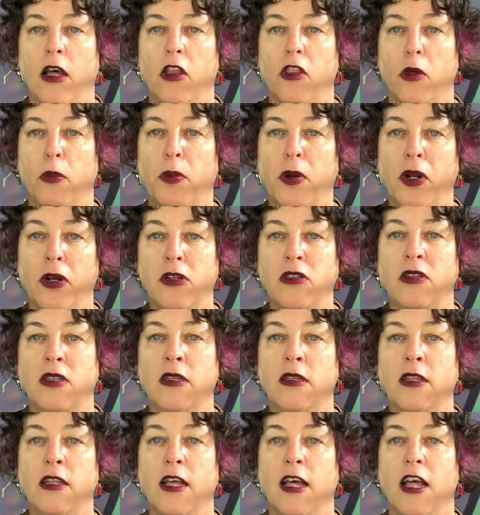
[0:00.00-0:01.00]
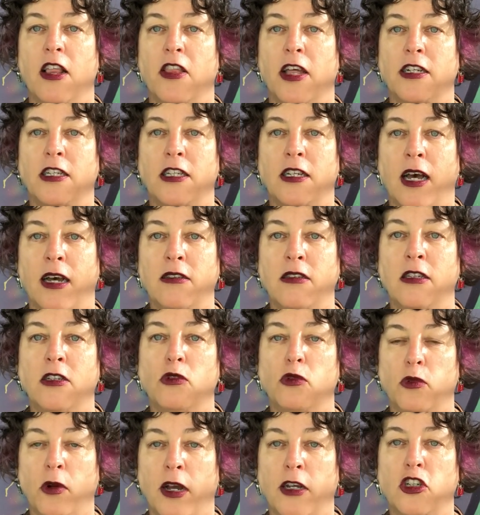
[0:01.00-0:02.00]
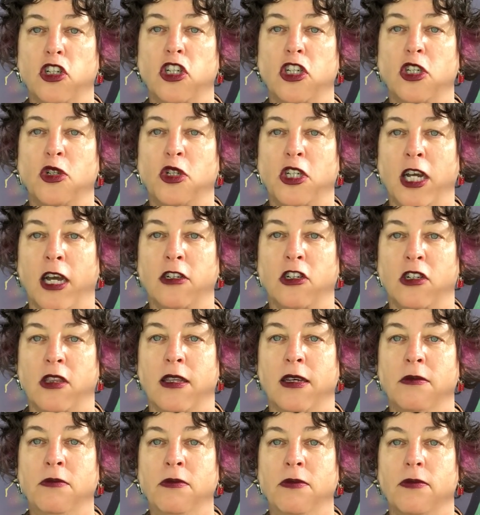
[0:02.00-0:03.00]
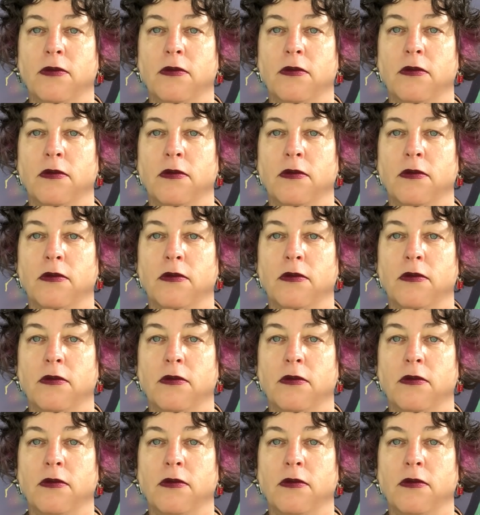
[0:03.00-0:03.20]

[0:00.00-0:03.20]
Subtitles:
the person that doesn't rush to judge them,